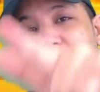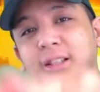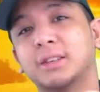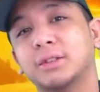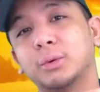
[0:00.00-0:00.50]

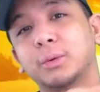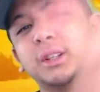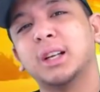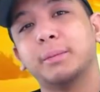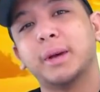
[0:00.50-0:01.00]
Y'all have a good
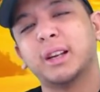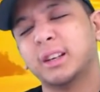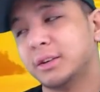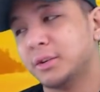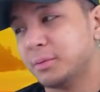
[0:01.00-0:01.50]
one. I'm out of
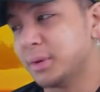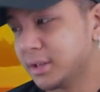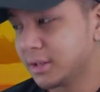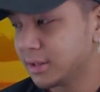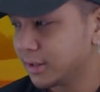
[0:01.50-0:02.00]
here.
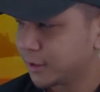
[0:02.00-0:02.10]
Peace.